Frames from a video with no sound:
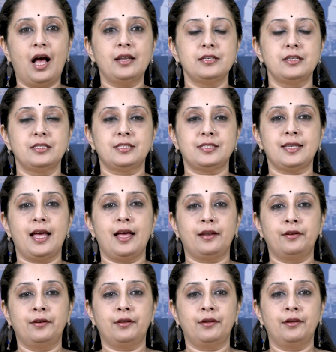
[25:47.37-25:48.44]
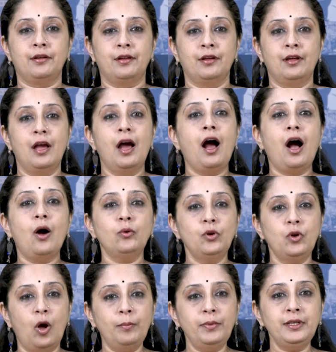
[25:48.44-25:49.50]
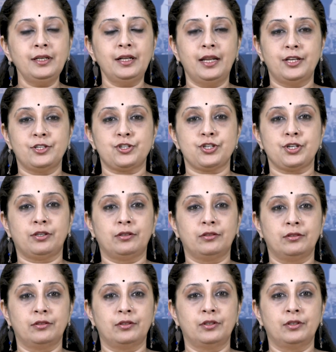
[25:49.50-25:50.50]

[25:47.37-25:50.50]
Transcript: understand how nomenclature